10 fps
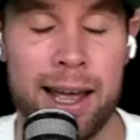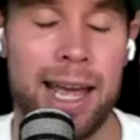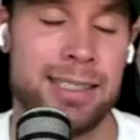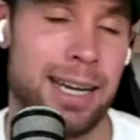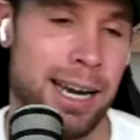
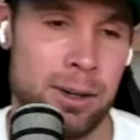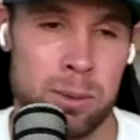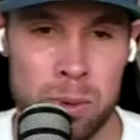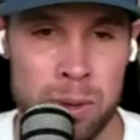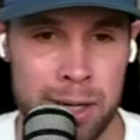and Tiger
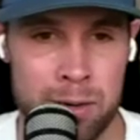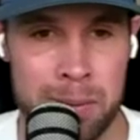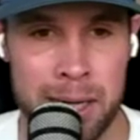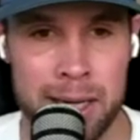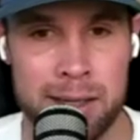ruined
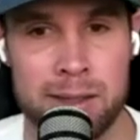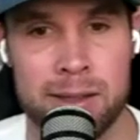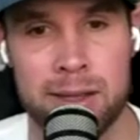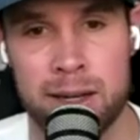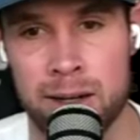everybody because
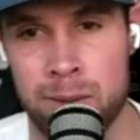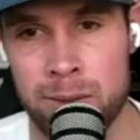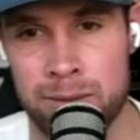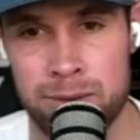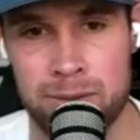it's like, oh, you
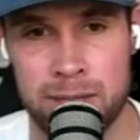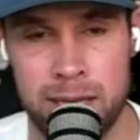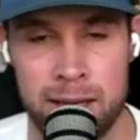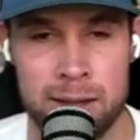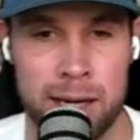won
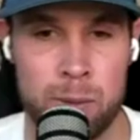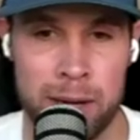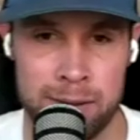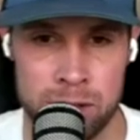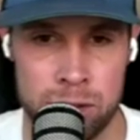15. Like,
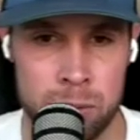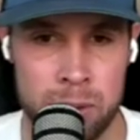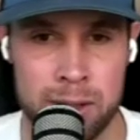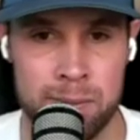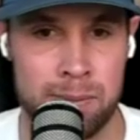why haven't you
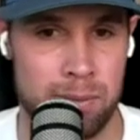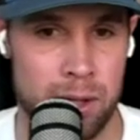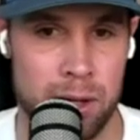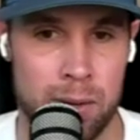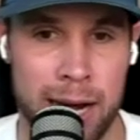won,
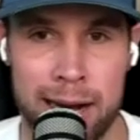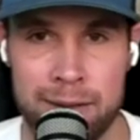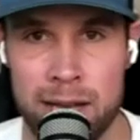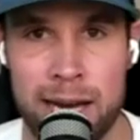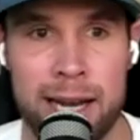you know,
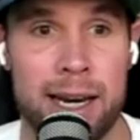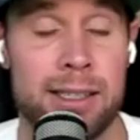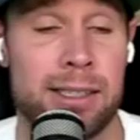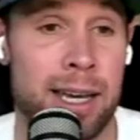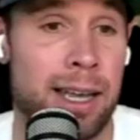half that? And
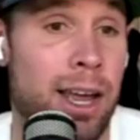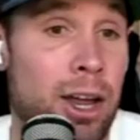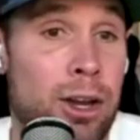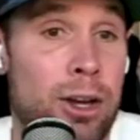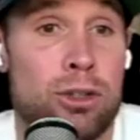it's like
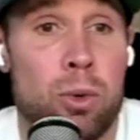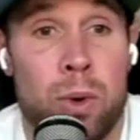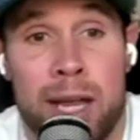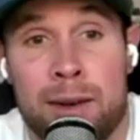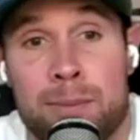to
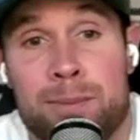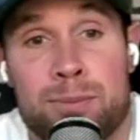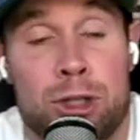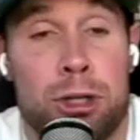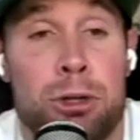win
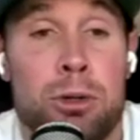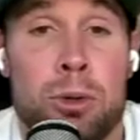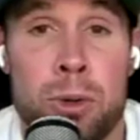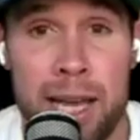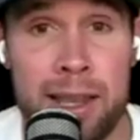
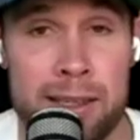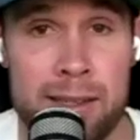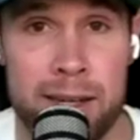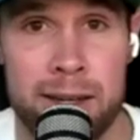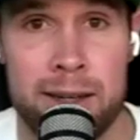two in
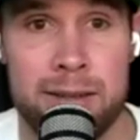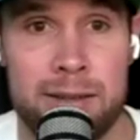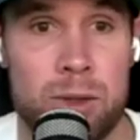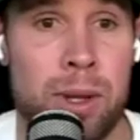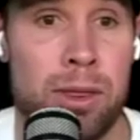this era,
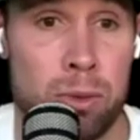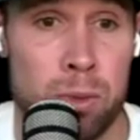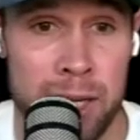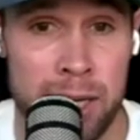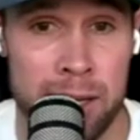to win
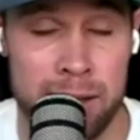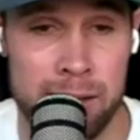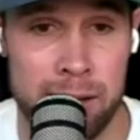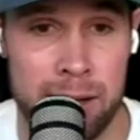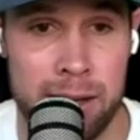three in
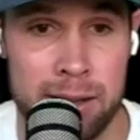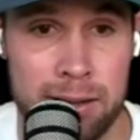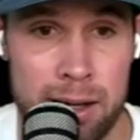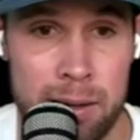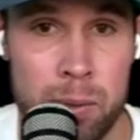this era.
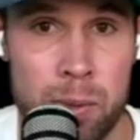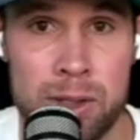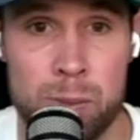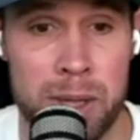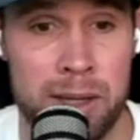I mean, what
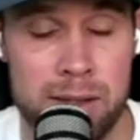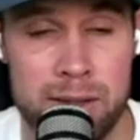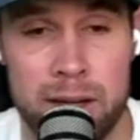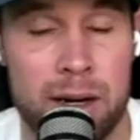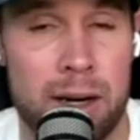Spieth
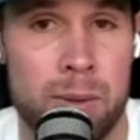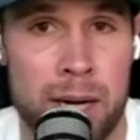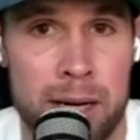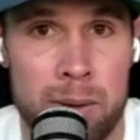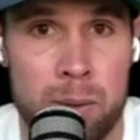has done
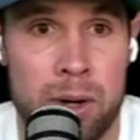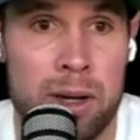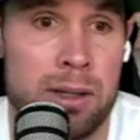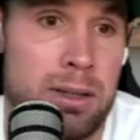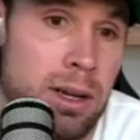already,
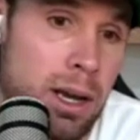what